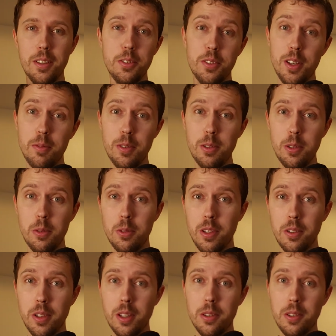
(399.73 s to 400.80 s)
This stuff is
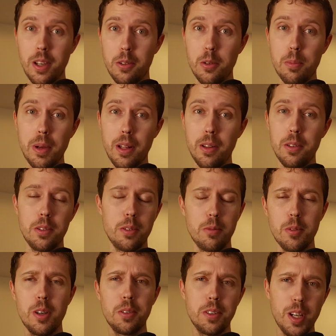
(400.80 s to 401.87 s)
used as insect repellent.
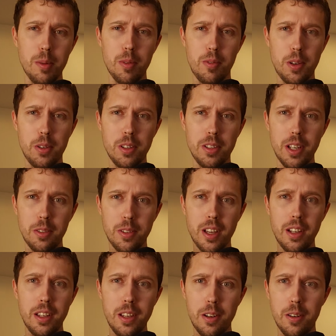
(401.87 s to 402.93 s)
Wrong time of year to test
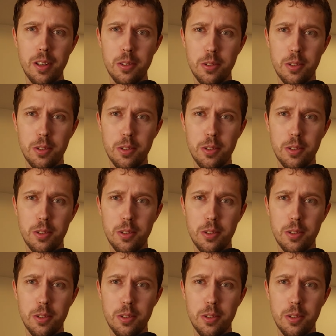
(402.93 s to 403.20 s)
that here.